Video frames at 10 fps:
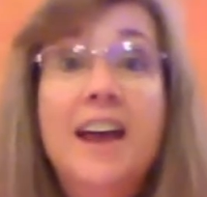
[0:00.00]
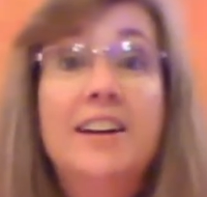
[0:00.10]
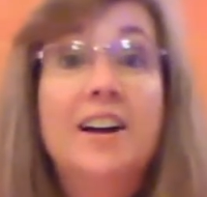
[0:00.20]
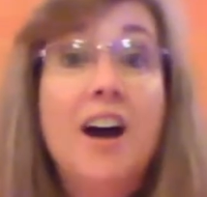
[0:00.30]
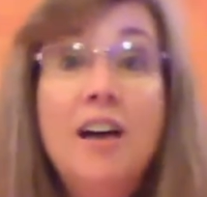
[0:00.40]

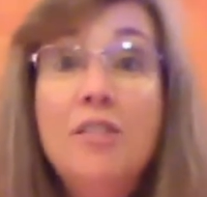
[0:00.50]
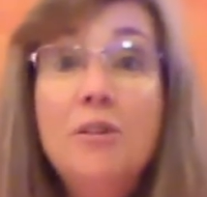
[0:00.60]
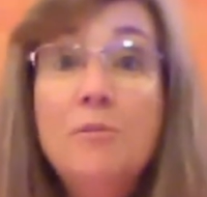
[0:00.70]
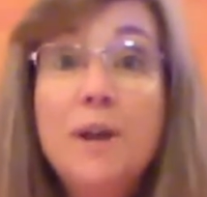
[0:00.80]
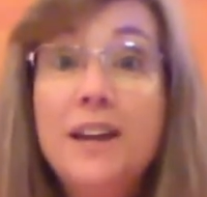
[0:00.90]
and
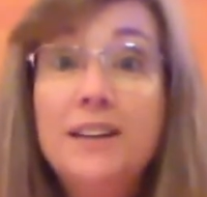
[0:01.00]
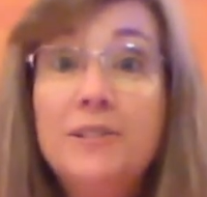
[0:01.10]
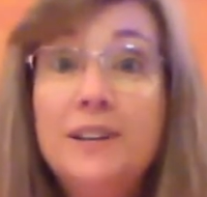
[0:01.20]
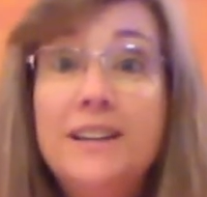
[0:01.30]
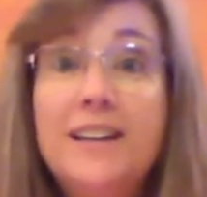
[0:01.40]
other red and
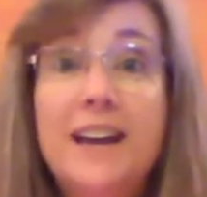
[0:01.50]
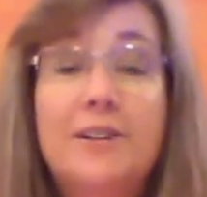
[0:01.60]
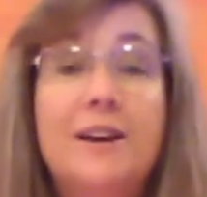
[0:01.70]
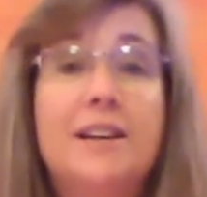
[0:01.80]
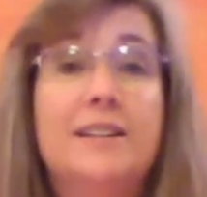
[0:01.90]
green
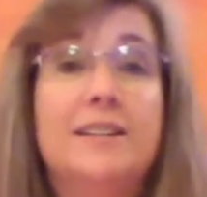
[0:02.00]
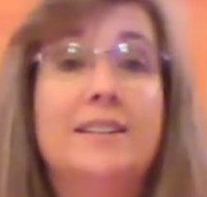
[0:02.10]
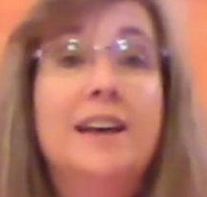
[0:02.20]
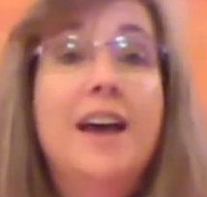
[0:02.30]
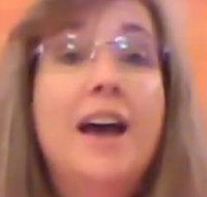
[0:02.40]

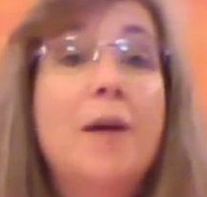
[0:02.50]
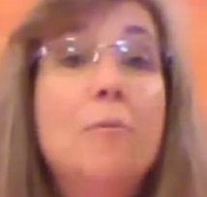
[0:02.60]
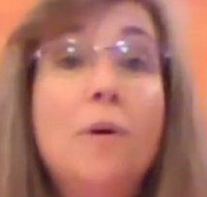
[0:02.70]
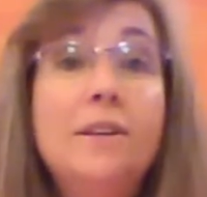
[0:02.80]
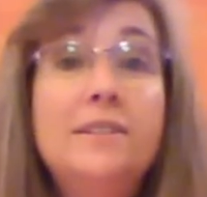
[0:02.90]
decorations.
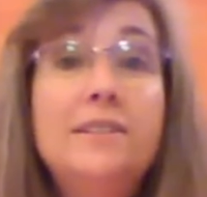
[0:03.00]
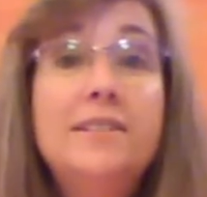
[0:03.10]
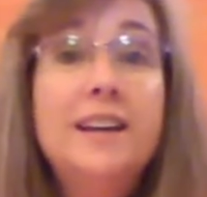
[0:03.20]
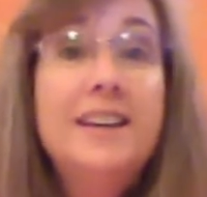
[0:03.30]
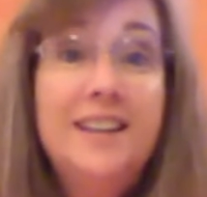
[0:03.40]
And
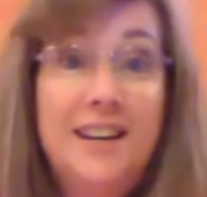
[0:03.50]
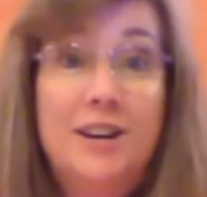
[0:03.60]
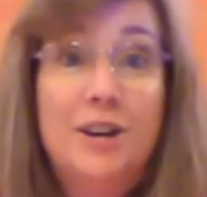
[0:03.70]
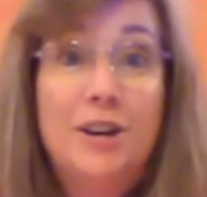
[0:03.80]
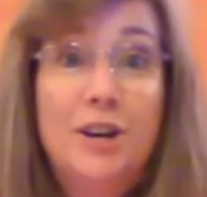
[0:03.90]
once a
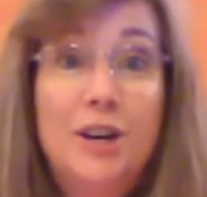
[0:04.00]
year,